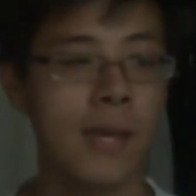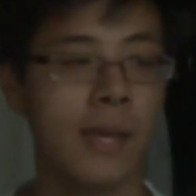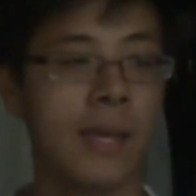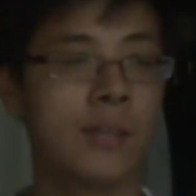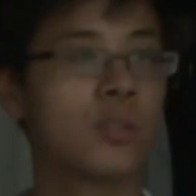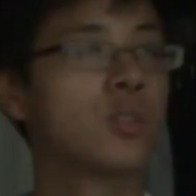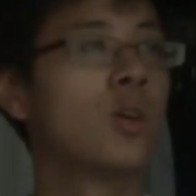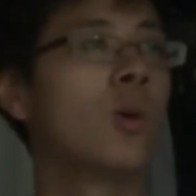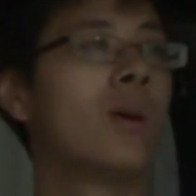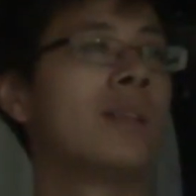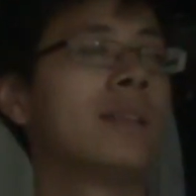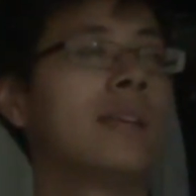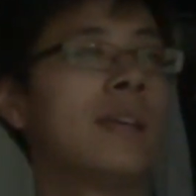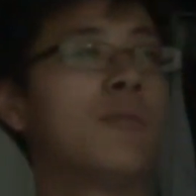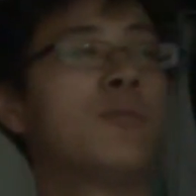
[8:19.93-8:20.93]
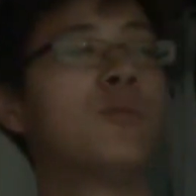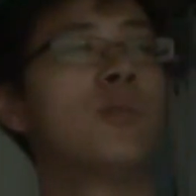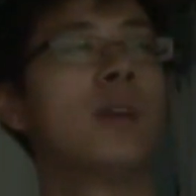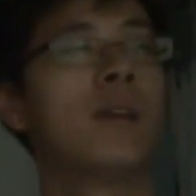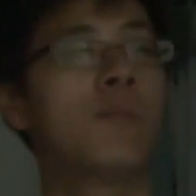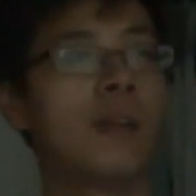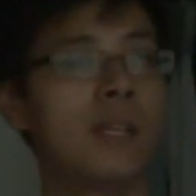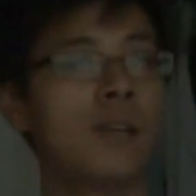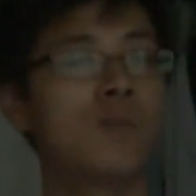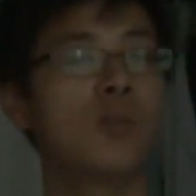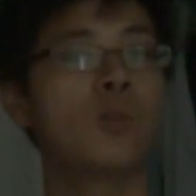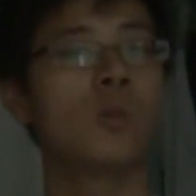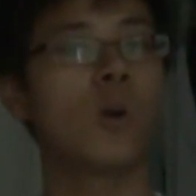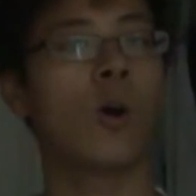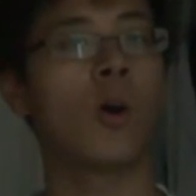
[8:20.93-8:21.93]
And so uh, if if any of
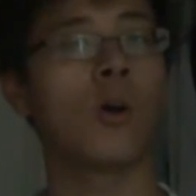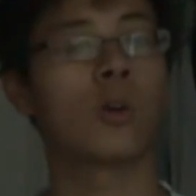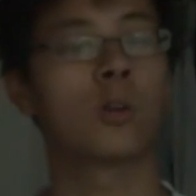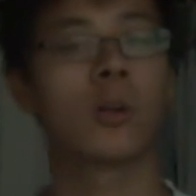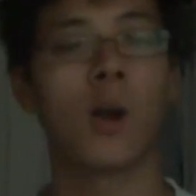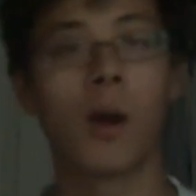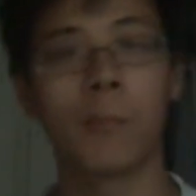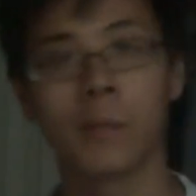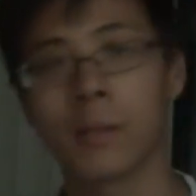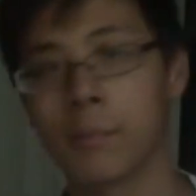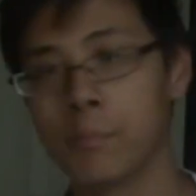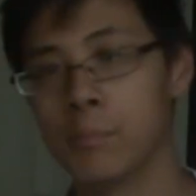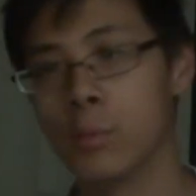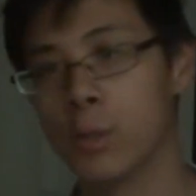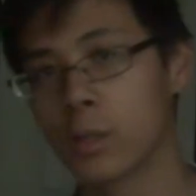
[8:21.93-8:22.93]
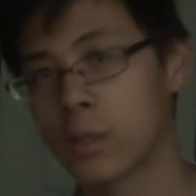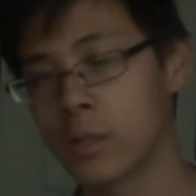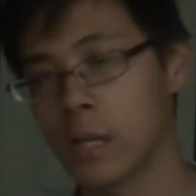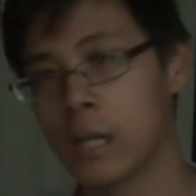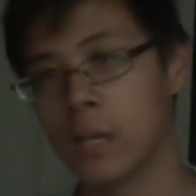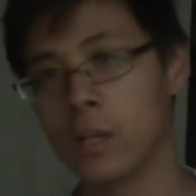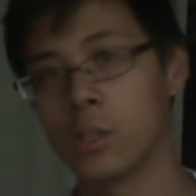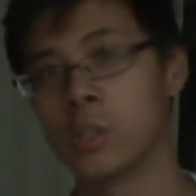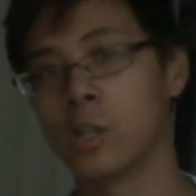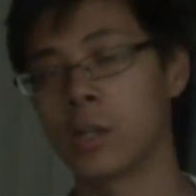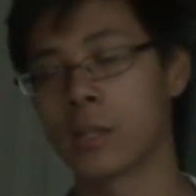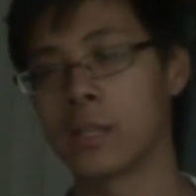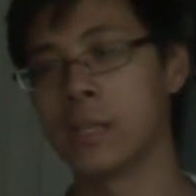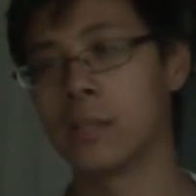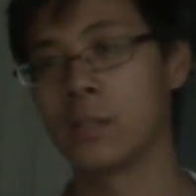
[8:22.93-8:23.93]
you are comic book
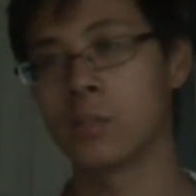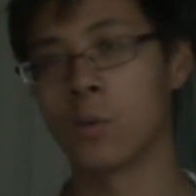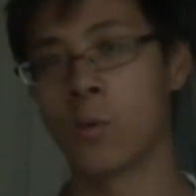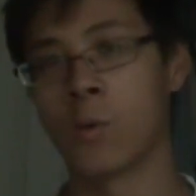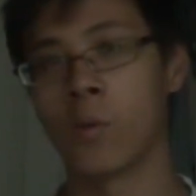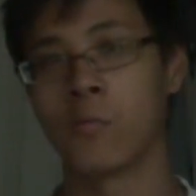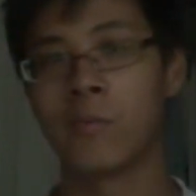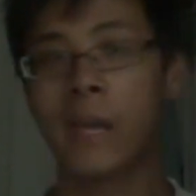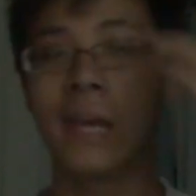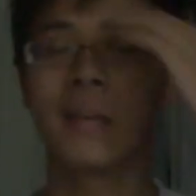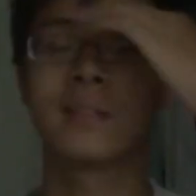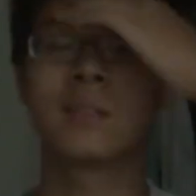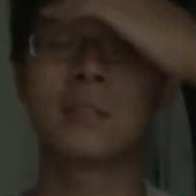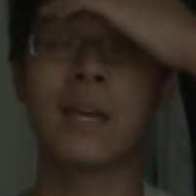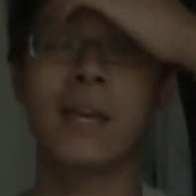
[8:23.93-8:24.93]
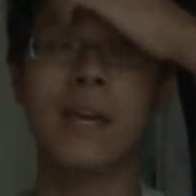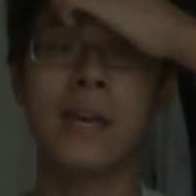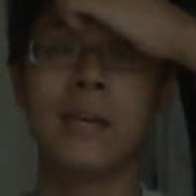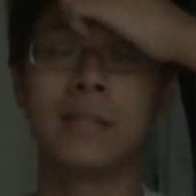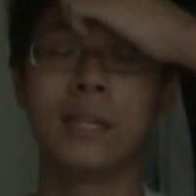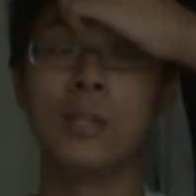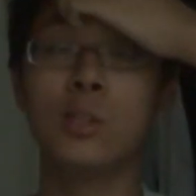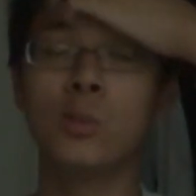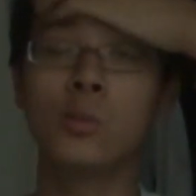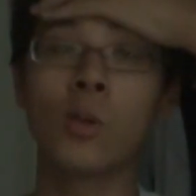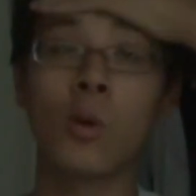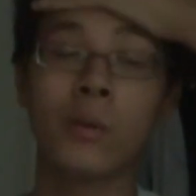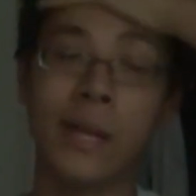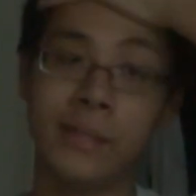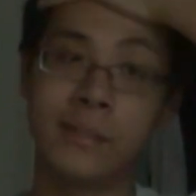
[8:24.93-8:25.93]
junkies or fans, then you
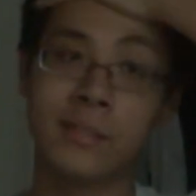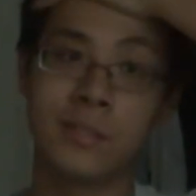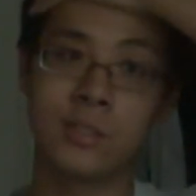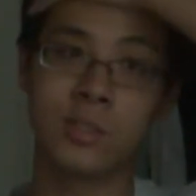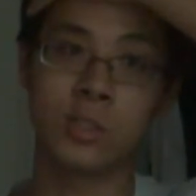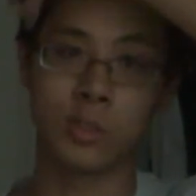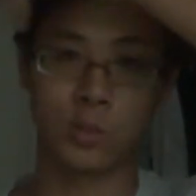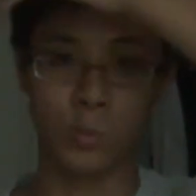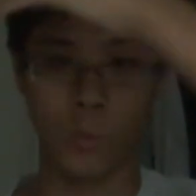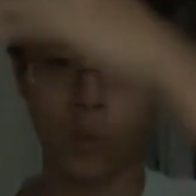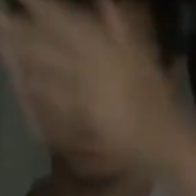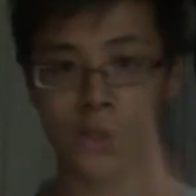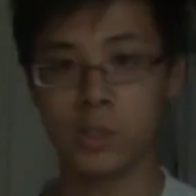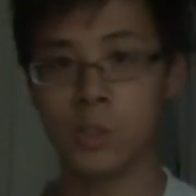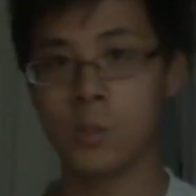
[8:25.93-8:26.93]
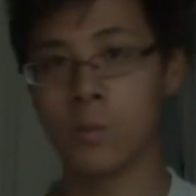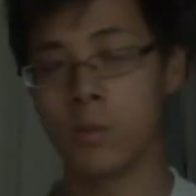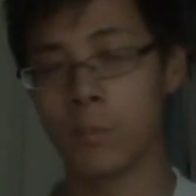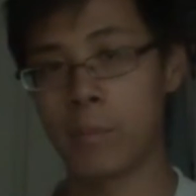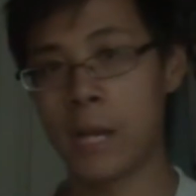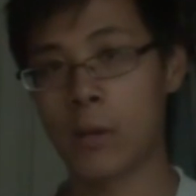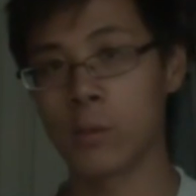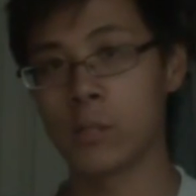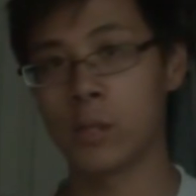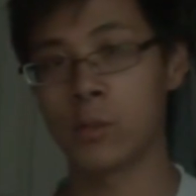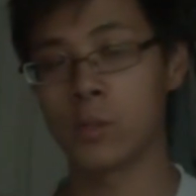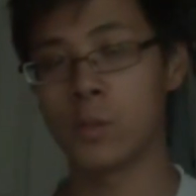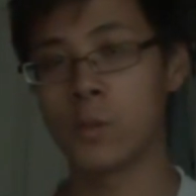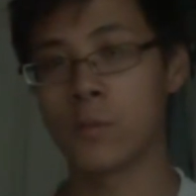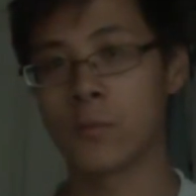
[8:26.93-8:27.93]
know that this is just one parallel
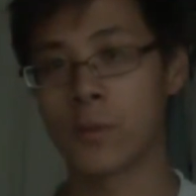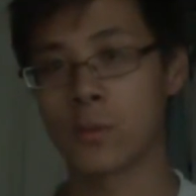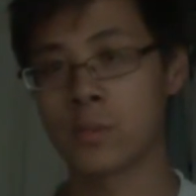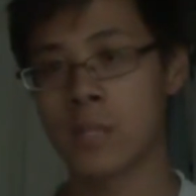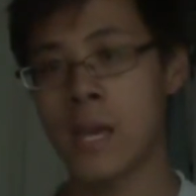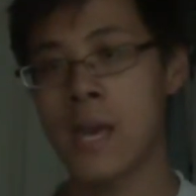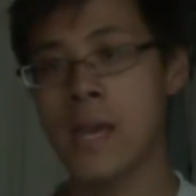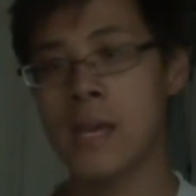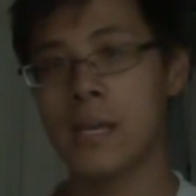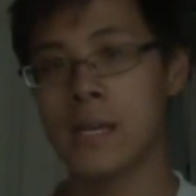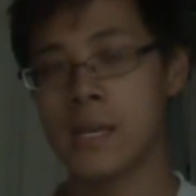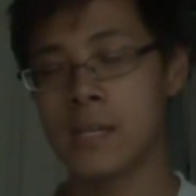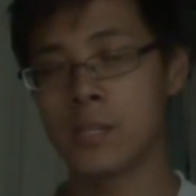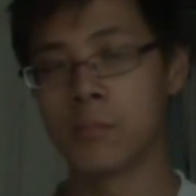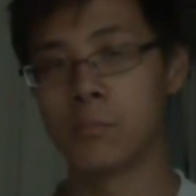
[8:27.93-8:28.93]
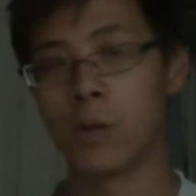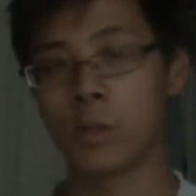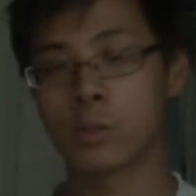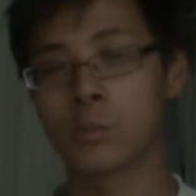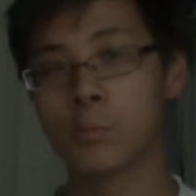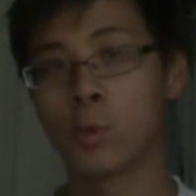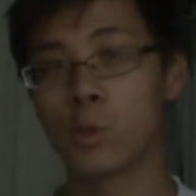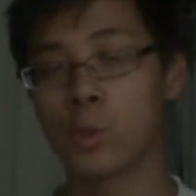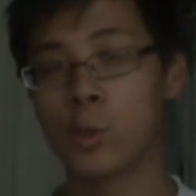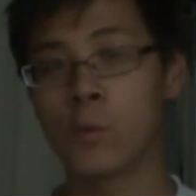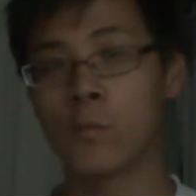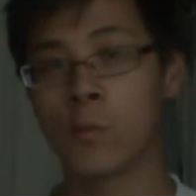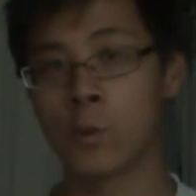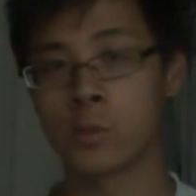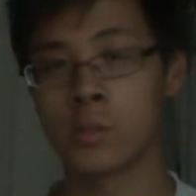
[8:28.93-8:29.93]
universe in the multiple
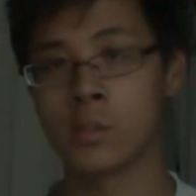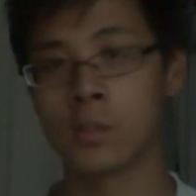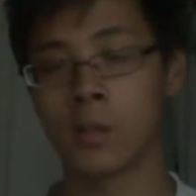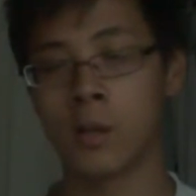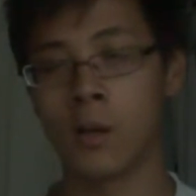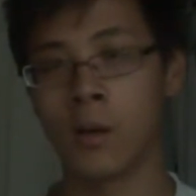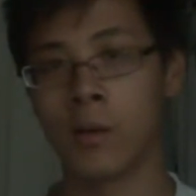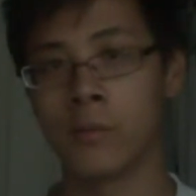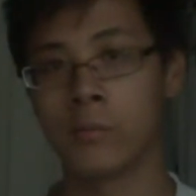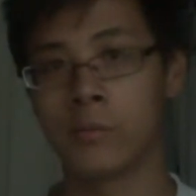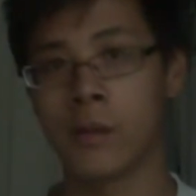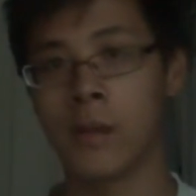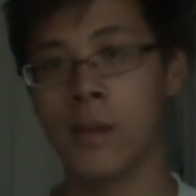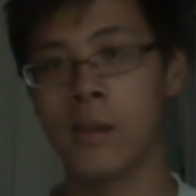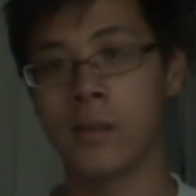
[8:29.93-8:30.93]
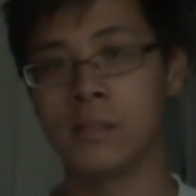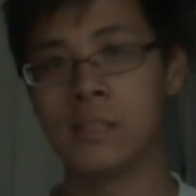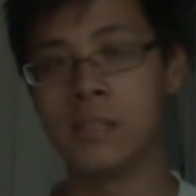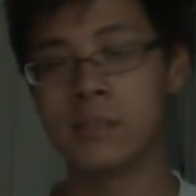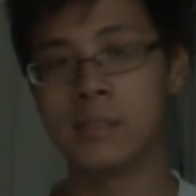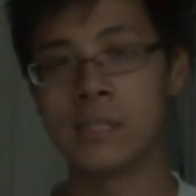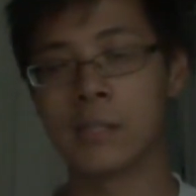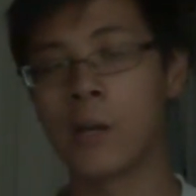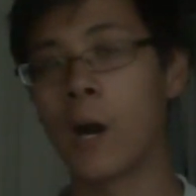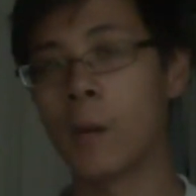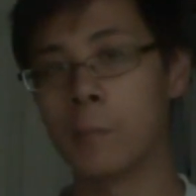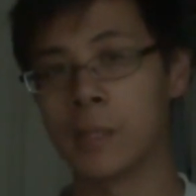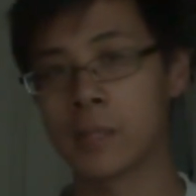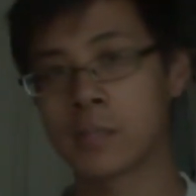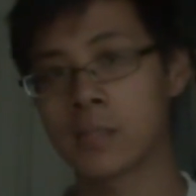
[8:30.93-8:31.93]
universes of D C
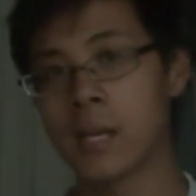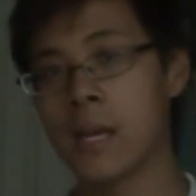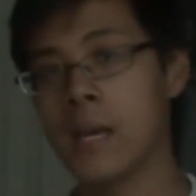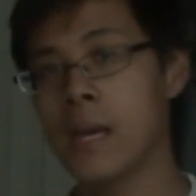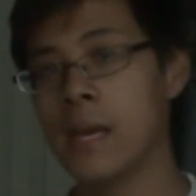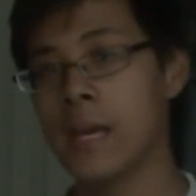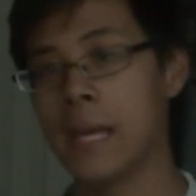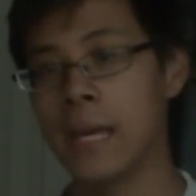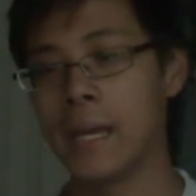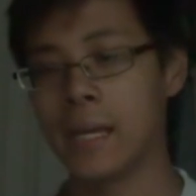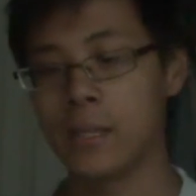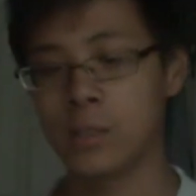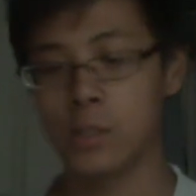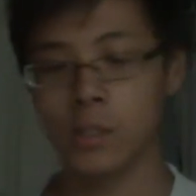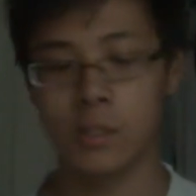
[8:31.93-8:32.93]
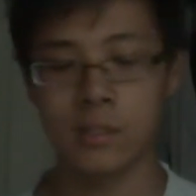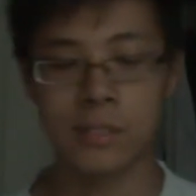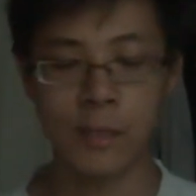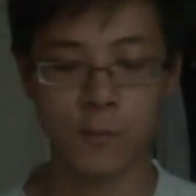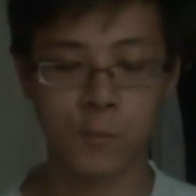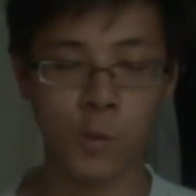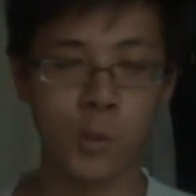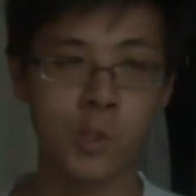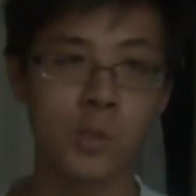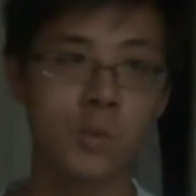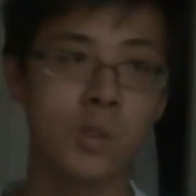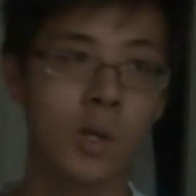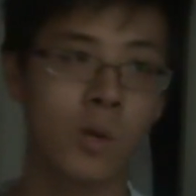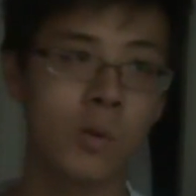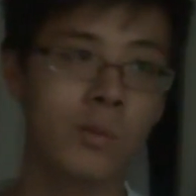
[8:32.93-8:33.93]
Comics, and therefore you
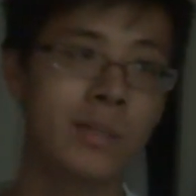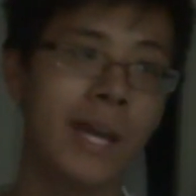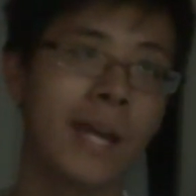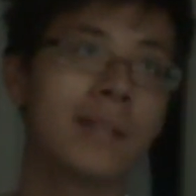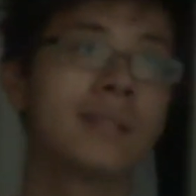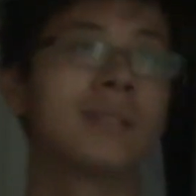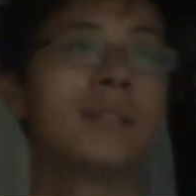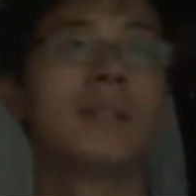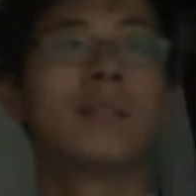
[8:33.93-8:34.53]
know that